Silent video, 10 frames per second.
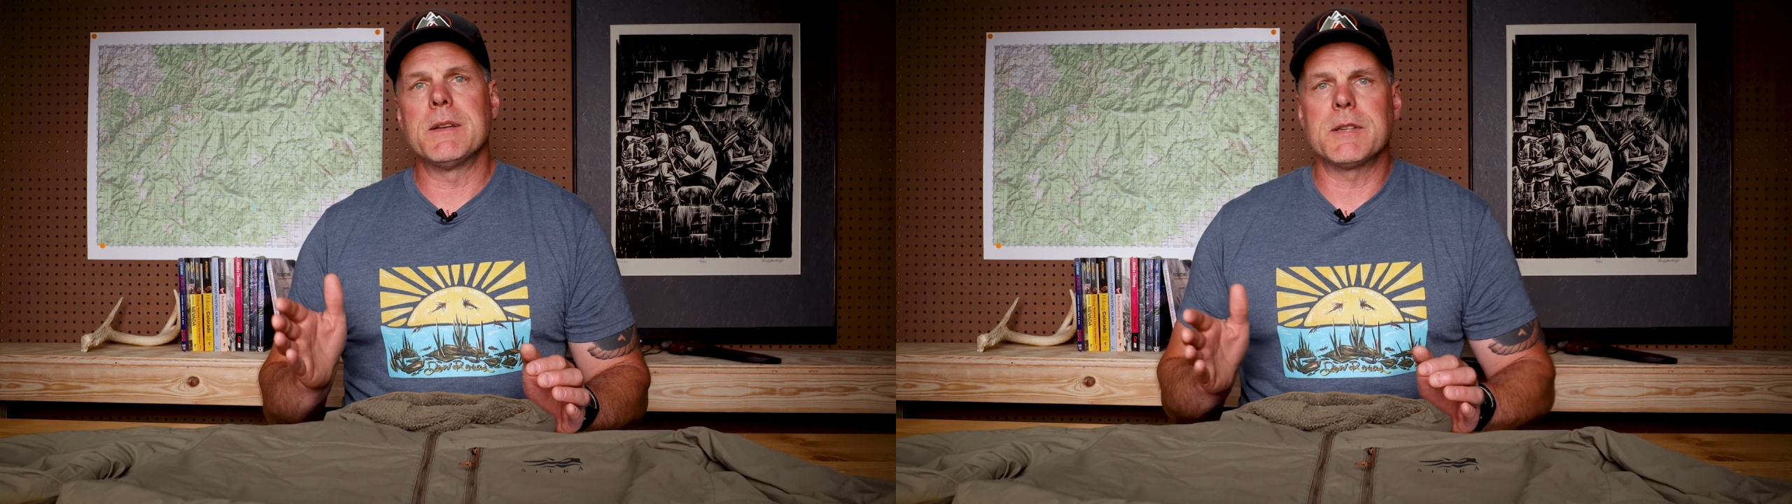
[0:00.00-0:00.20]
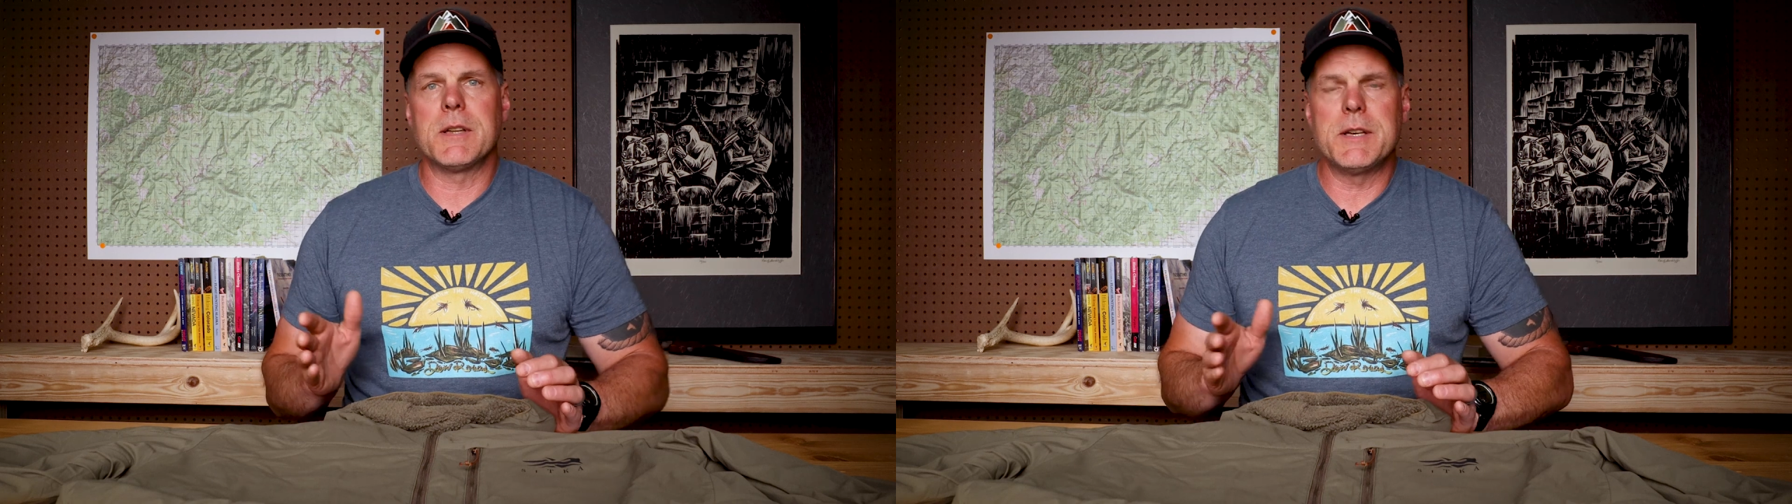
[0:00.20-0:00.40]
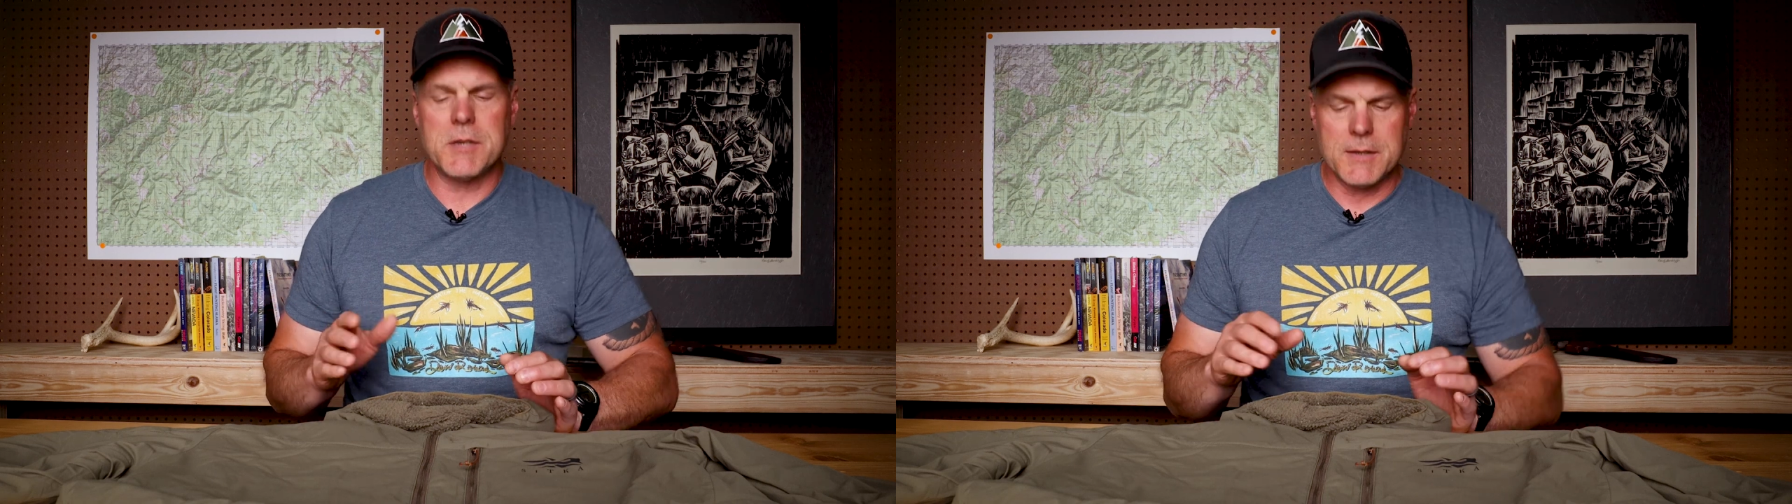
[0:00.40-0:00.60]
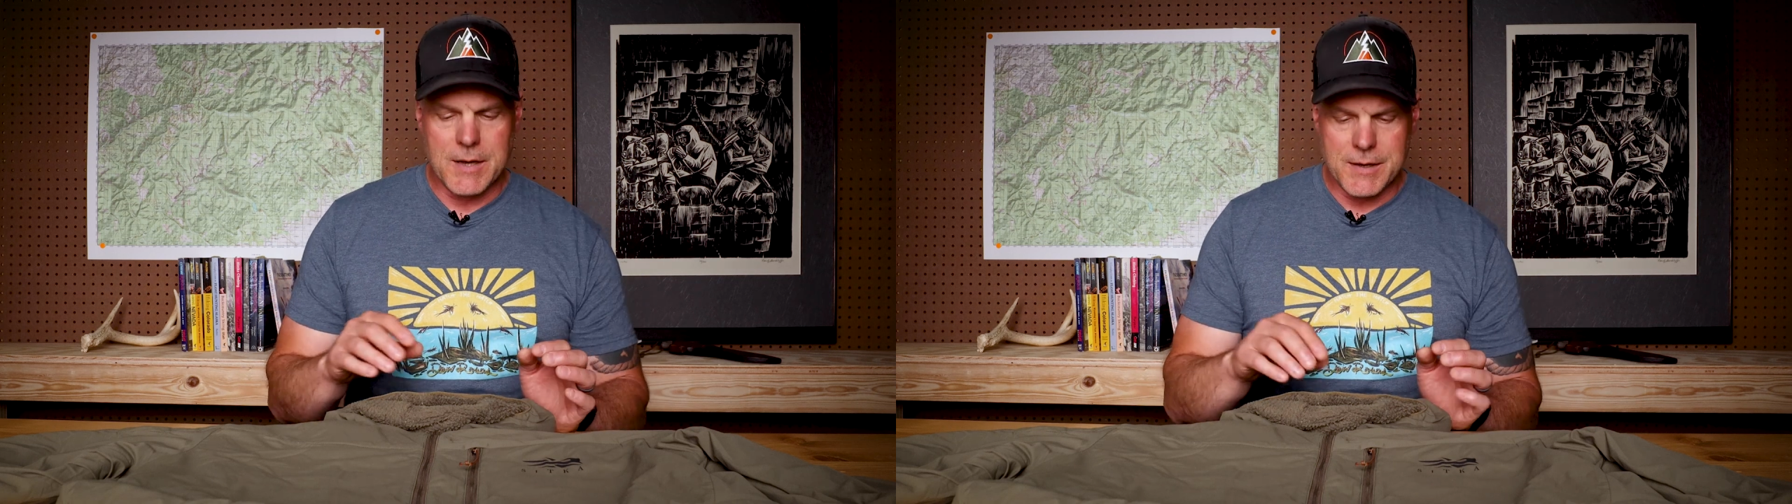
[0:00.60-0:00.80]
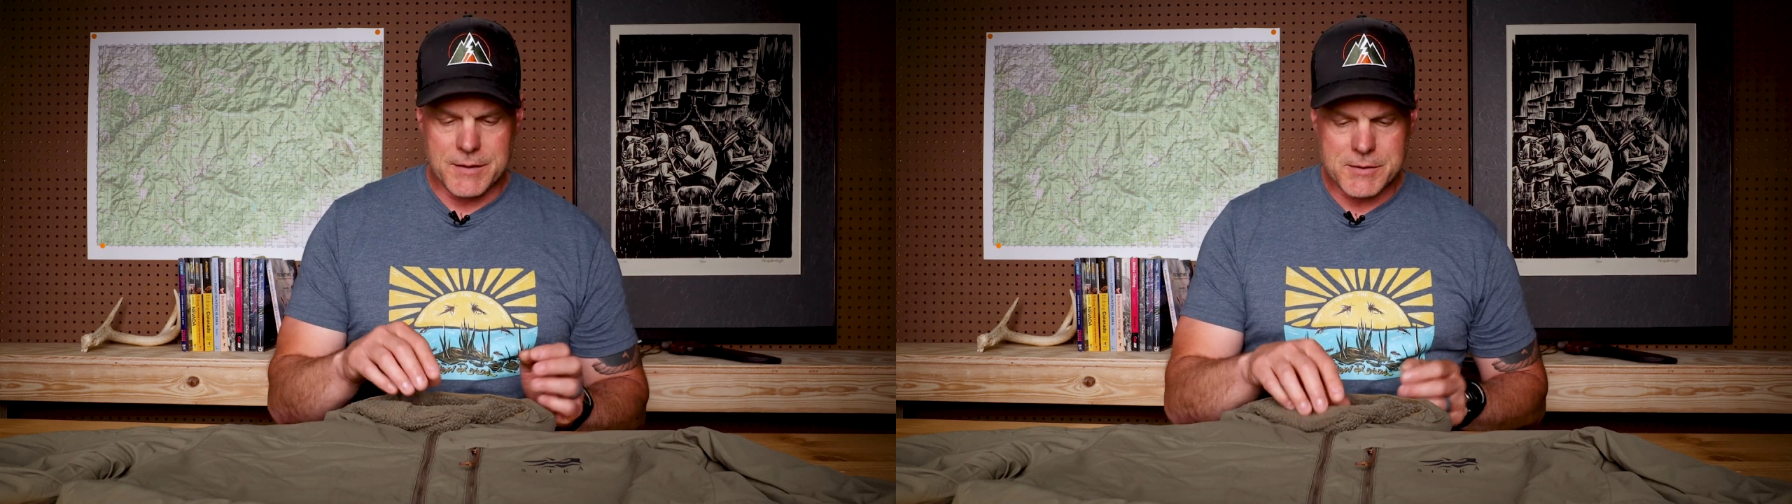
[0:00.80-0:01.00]
insulation
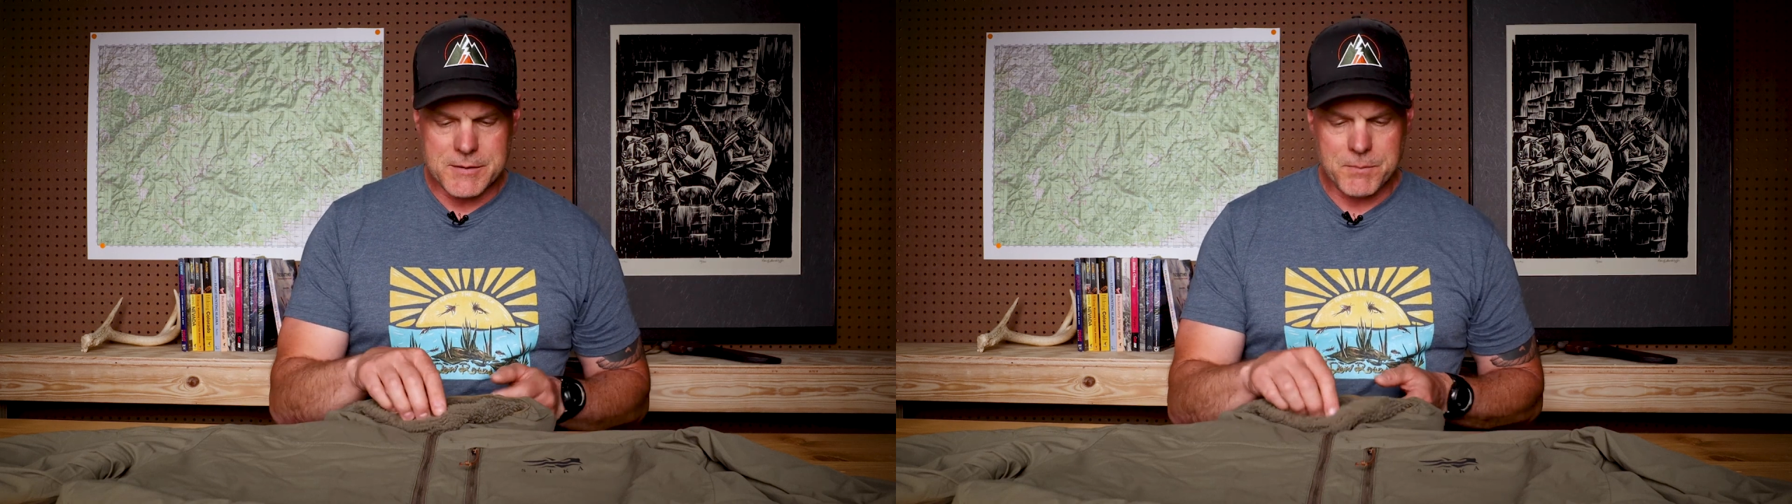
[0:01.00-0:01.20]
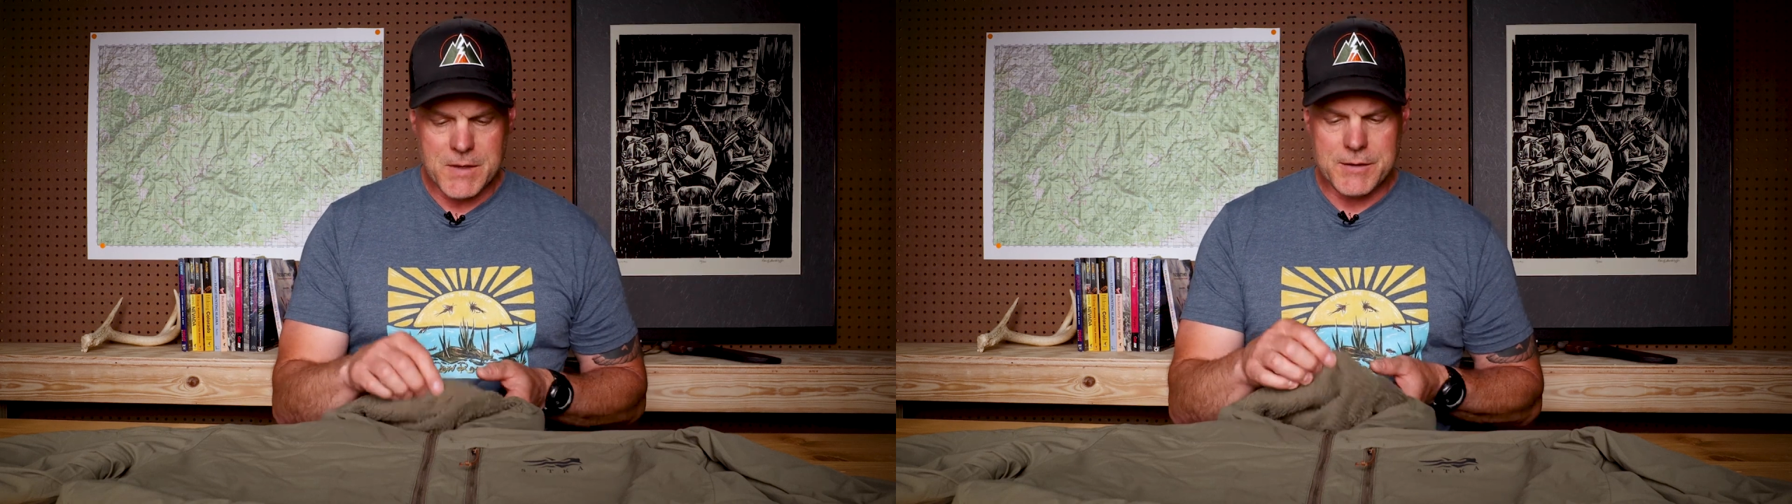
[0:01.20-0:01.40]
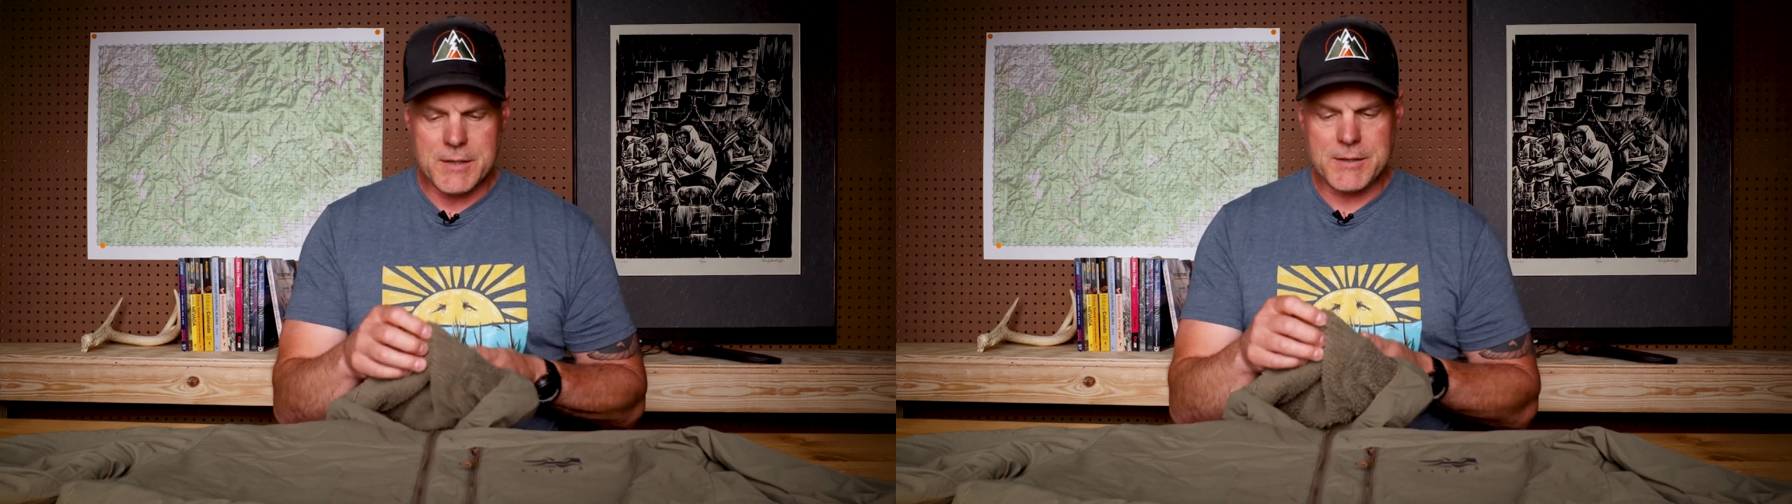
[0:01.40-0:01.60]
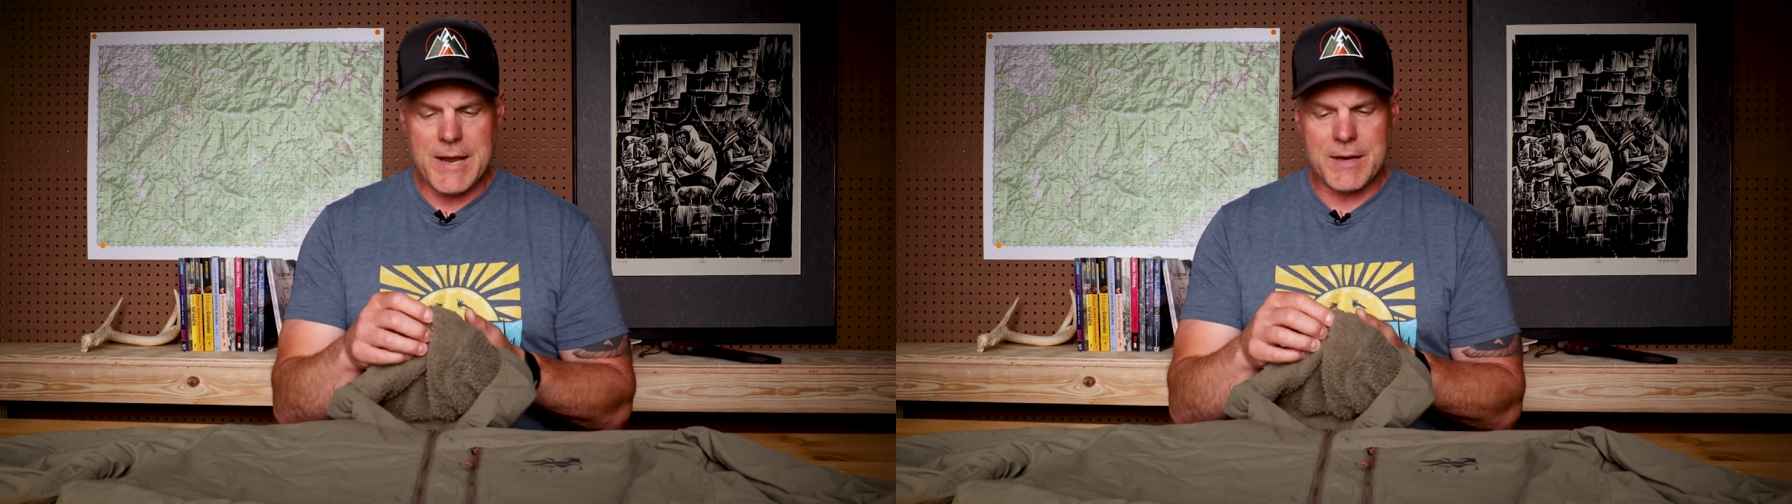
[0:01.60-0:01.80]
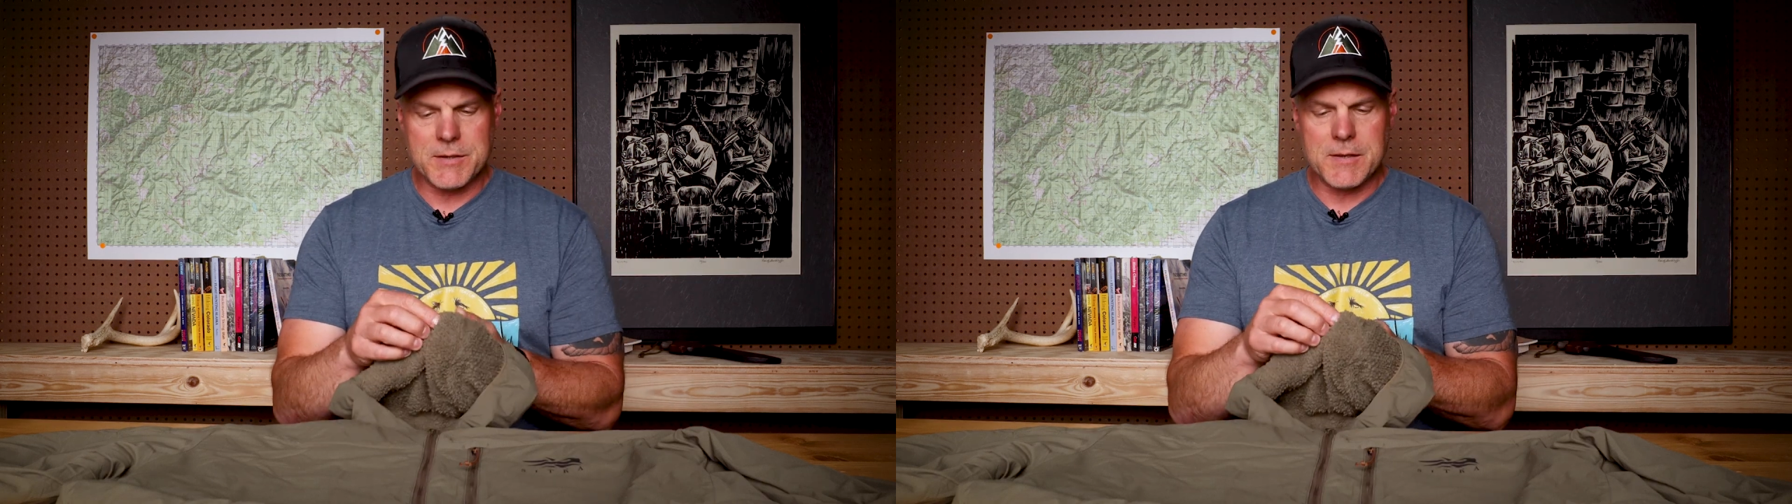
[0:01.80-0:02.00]
does is it
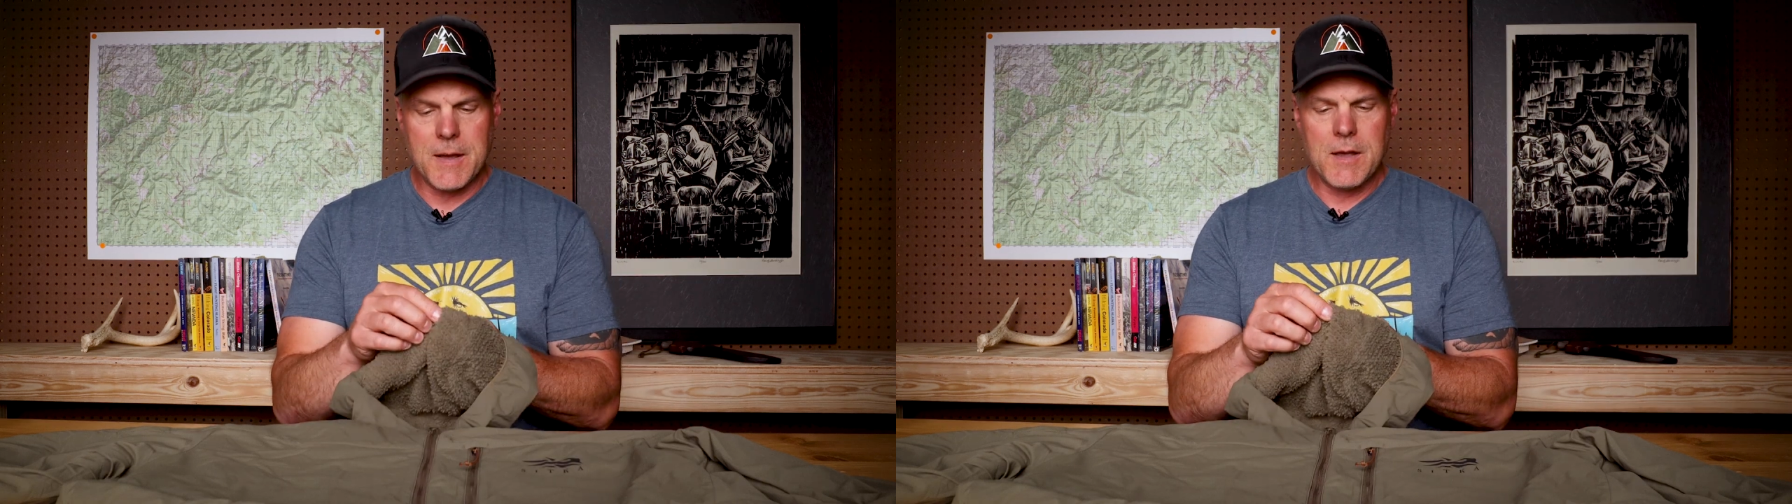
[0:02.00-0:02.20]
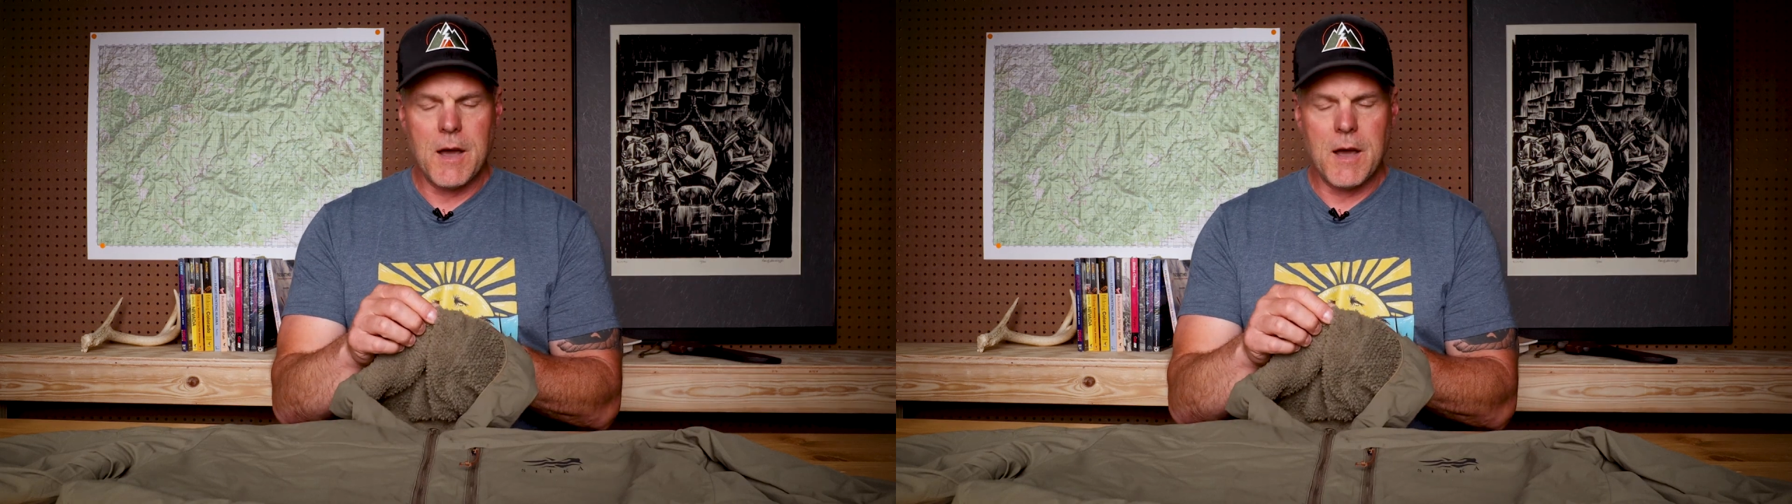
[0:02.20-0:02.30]
takes